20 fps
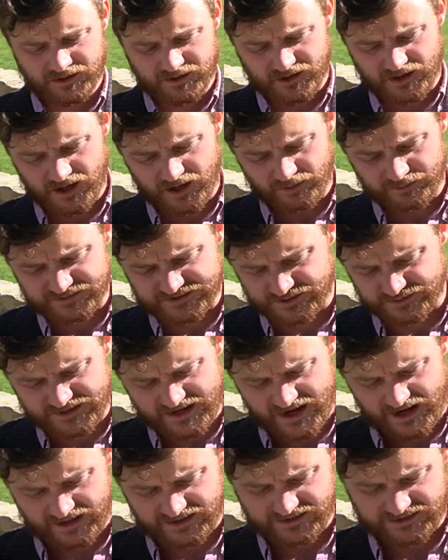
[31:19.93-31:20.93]
So
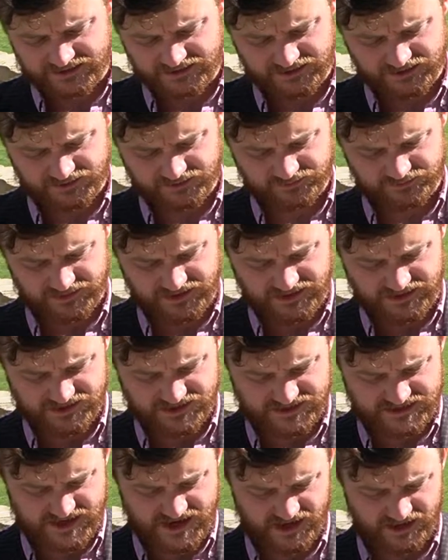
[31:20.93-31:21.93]
yeah, he
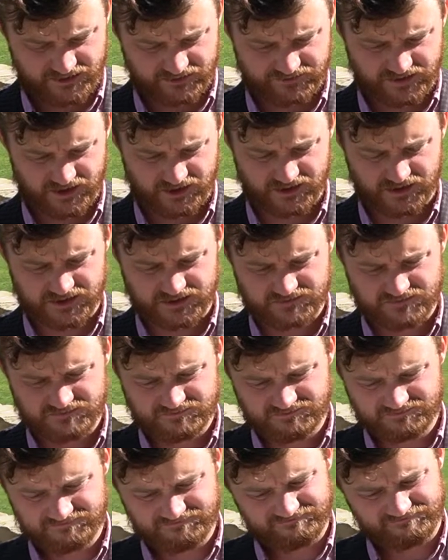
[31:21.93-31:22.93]
just had a very
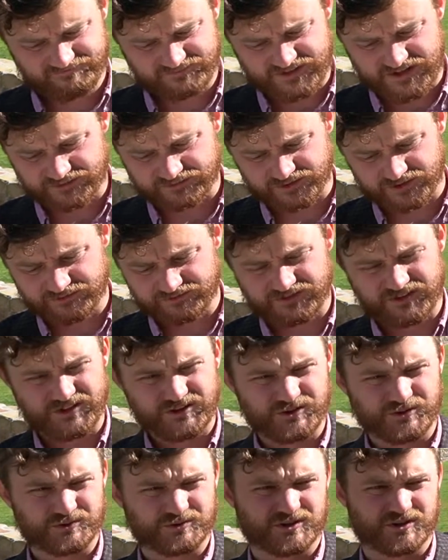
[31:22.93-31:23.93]
different
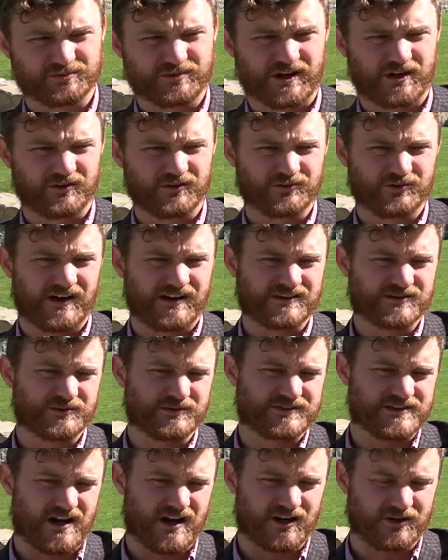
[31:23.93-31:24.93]
view about the right to
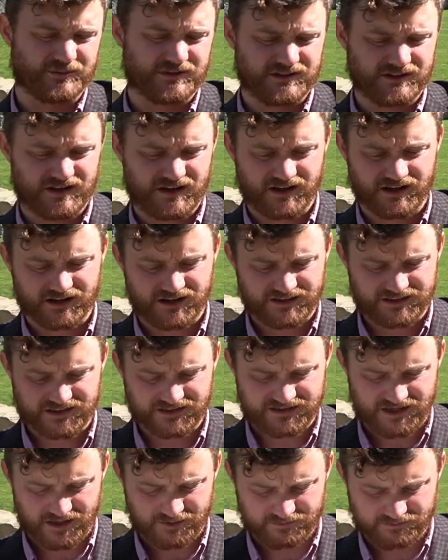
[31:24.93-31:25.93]
autonomy, and I
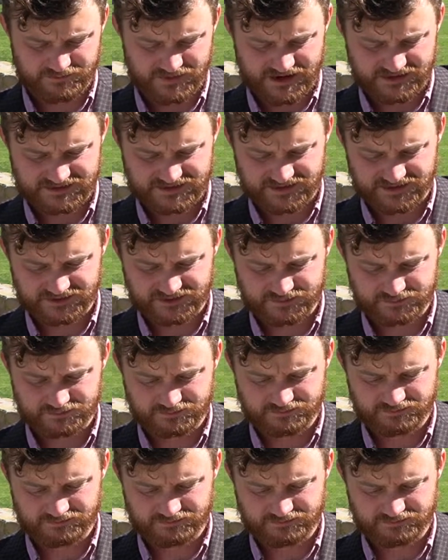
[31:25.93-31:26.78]
think that makes his